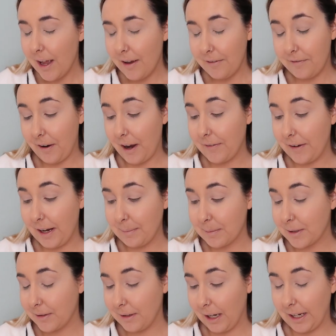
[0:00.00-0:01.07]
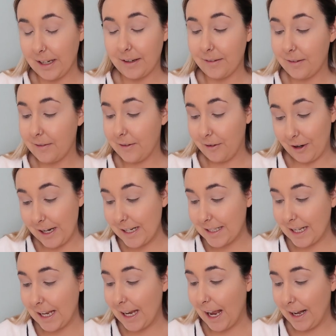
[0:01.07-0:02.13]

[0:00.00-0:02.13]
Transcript: 5 a.m.'s like crazy.